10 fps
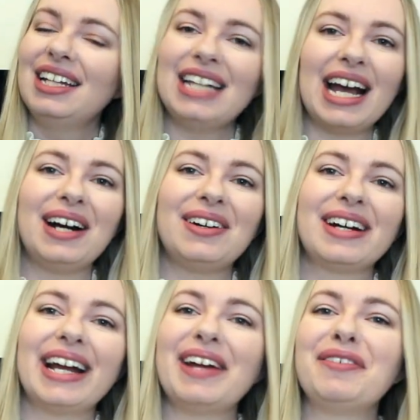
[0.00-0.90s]

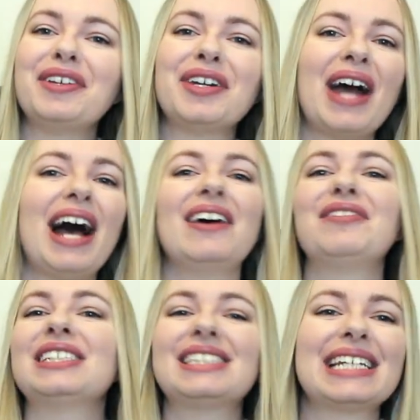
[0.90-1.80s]
Now, if you
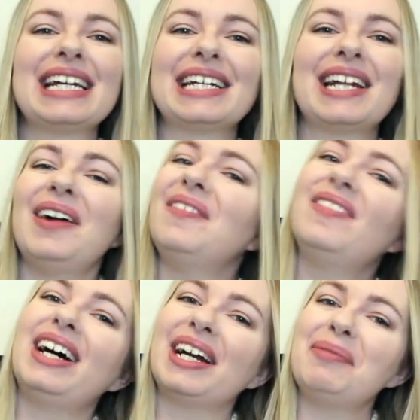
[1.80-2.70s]
have seen
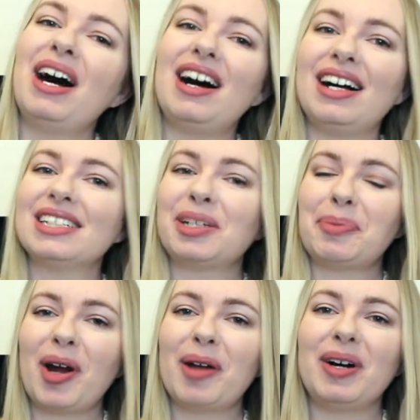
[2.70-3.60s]
my past
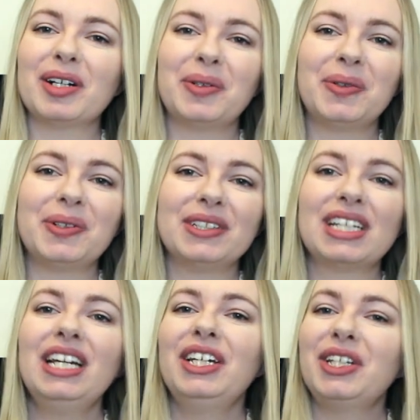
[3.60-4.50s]
Primark
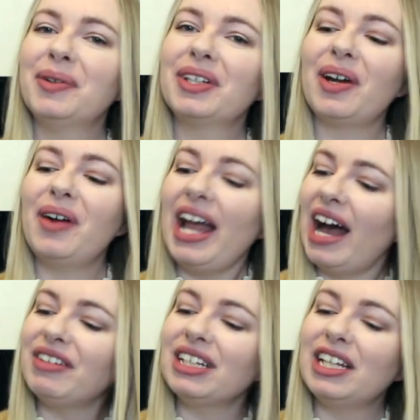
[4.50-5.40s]
hauls, you'll know I
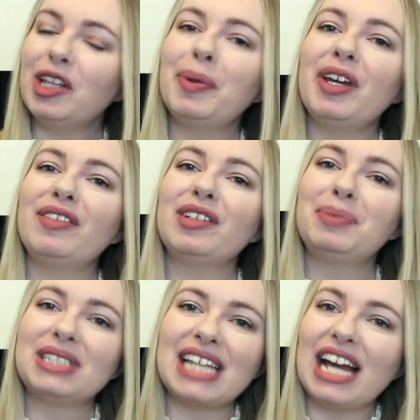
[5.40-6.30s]
have a little bit of an
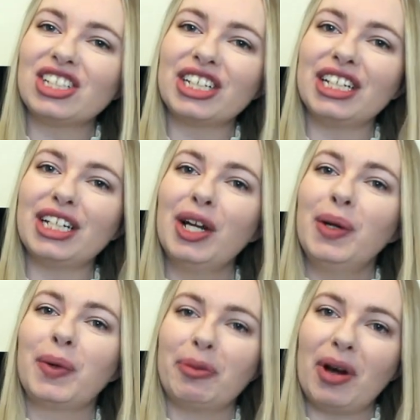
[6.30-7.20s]
obsession
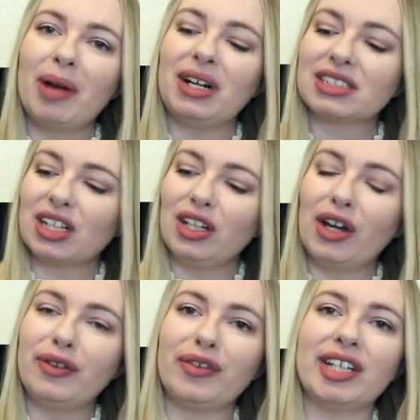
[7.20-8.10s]
with Primark's
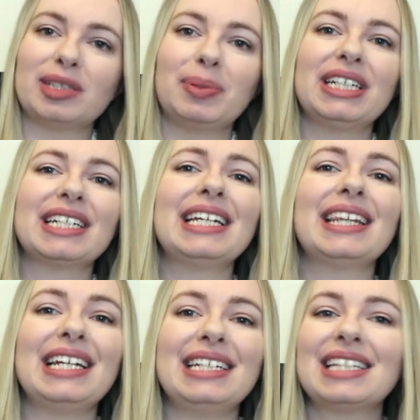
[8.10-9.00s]
loafers, particularly
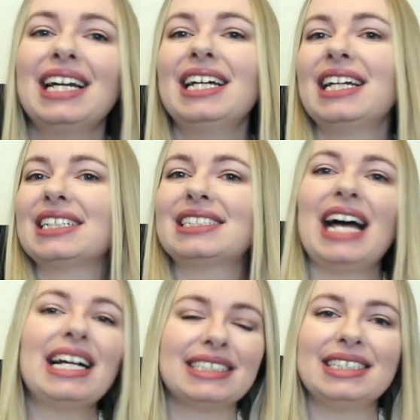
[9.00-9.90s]
this
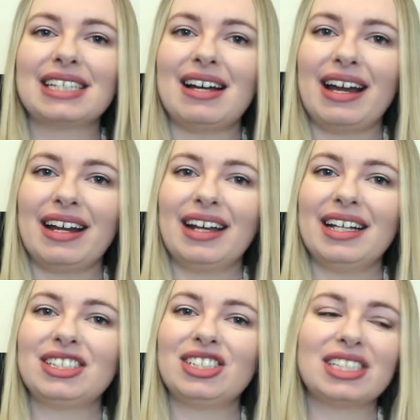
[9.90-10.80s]
exact design.
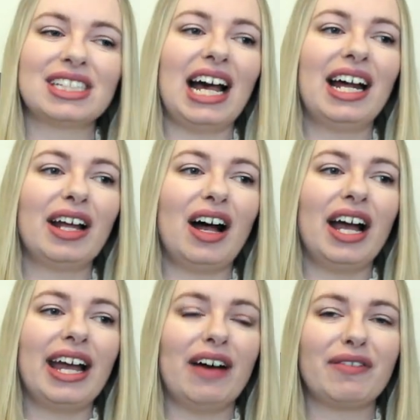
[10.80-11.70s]
It's just that
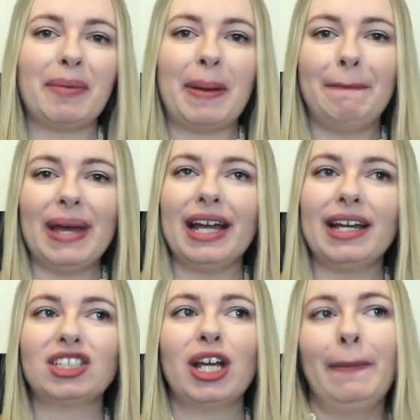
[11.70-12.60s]
I have them in
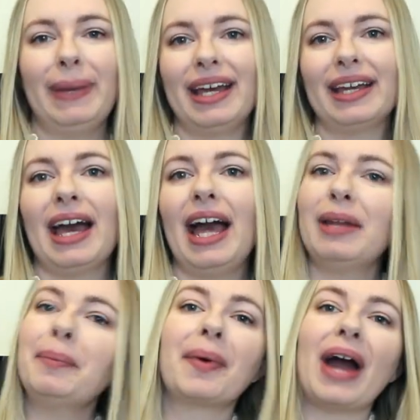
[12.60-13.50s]
beige, pink,
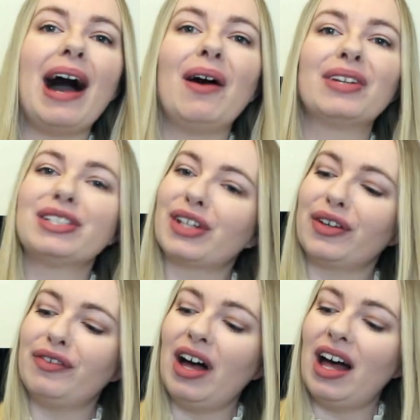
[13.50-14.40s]
and brown
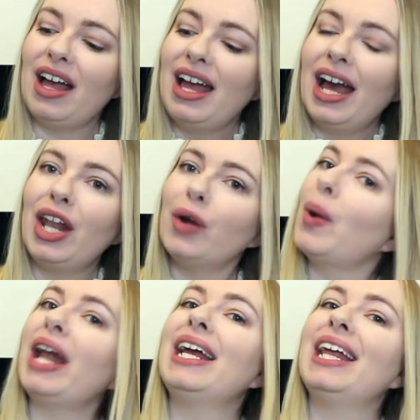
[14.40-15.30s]
so far, and I
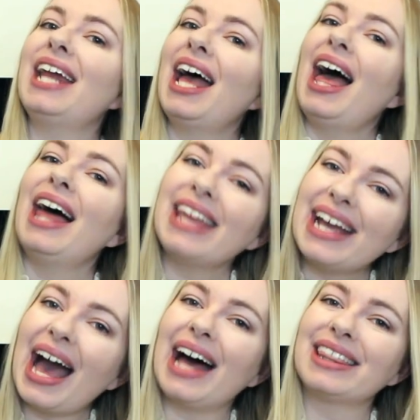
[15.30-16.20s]
went in and
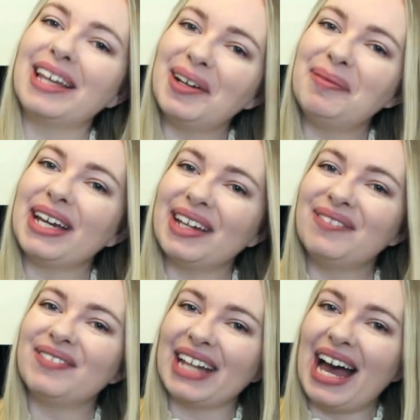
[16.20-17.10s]
they had them
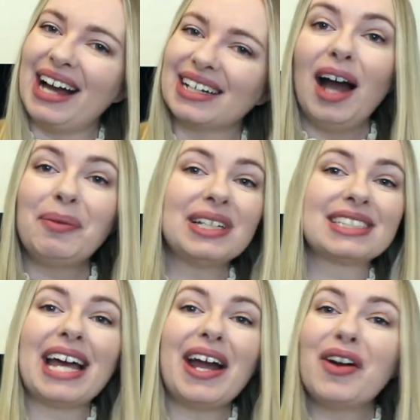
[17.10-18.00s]
in black. I will
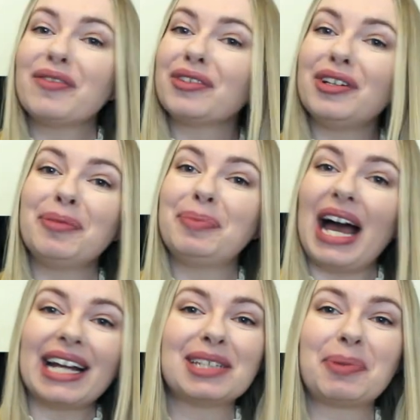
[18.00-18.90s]
say overall,
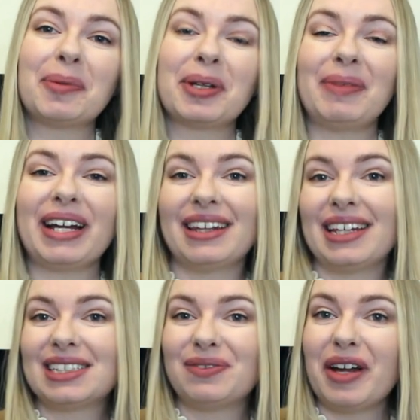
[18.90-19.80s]
black is probably my
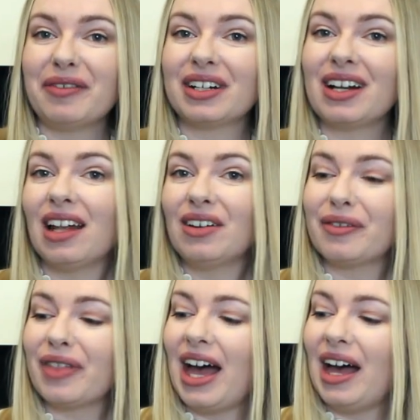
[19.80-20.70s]
least favorite color
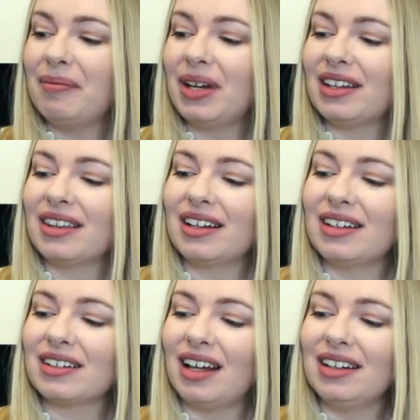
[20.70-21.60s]
of them. They
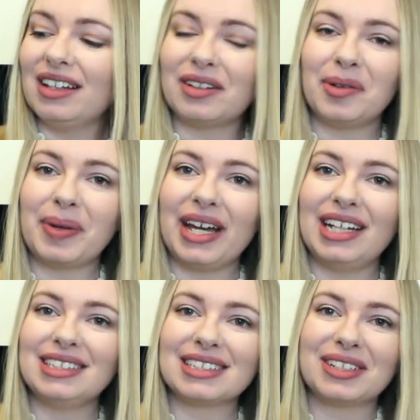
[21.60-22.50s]
look a little
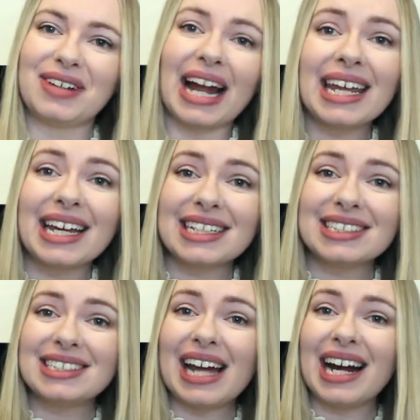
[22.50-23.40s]
bit
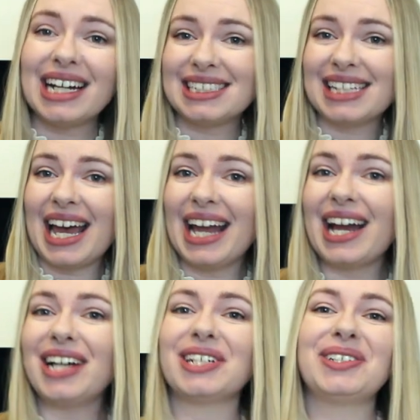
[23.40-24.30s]
granny-ish, dare I say.
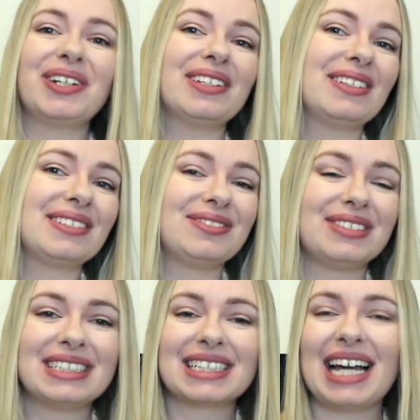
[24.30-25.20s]
I don't know,
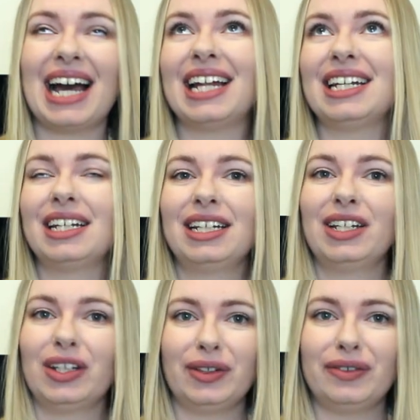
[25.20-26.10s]
loafers can...
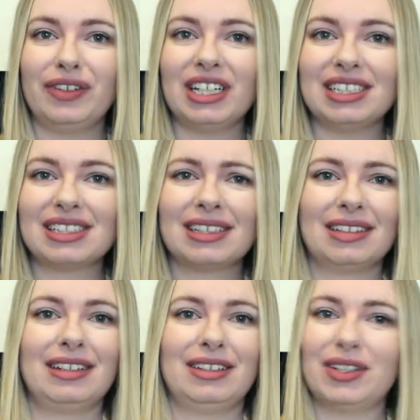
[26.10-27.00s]
loafers?
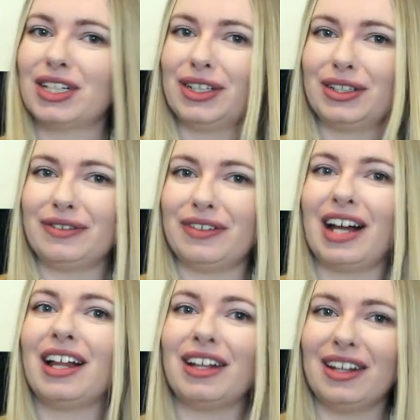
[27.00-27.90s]
Not a
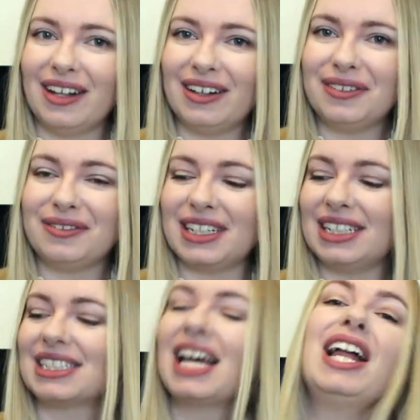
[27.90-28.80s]
loafer,
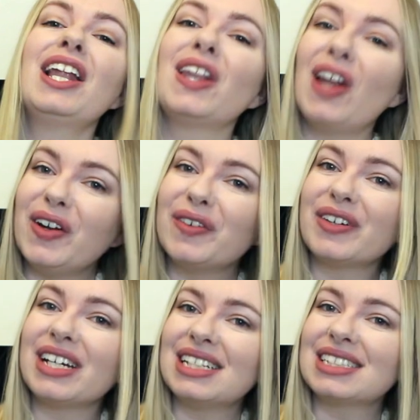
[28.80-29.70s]
loafers.
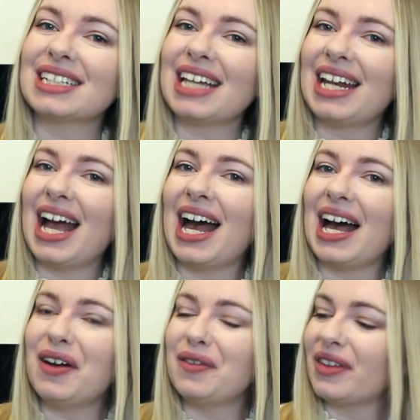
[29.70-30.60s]
Loafers can
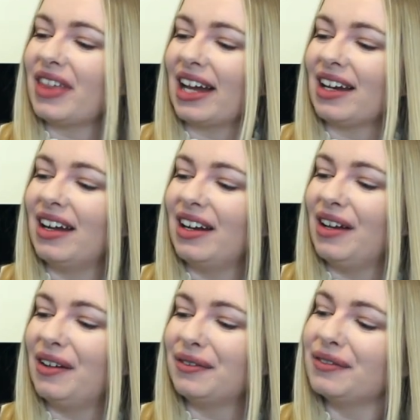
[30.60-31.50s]
have that kind
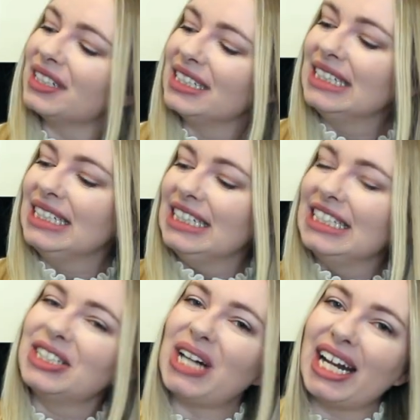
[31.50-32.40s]
of
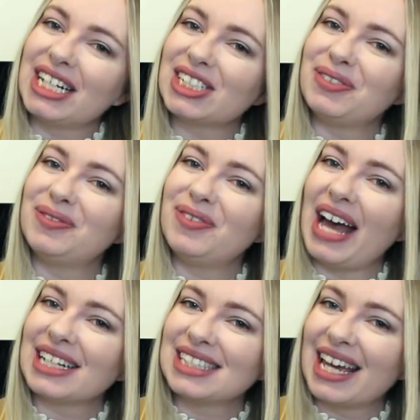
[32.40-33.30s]
granny-ish
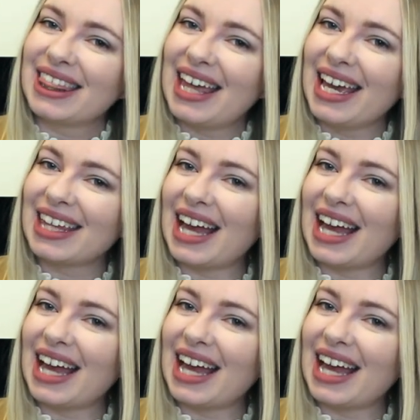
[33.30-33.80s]
effect, I think,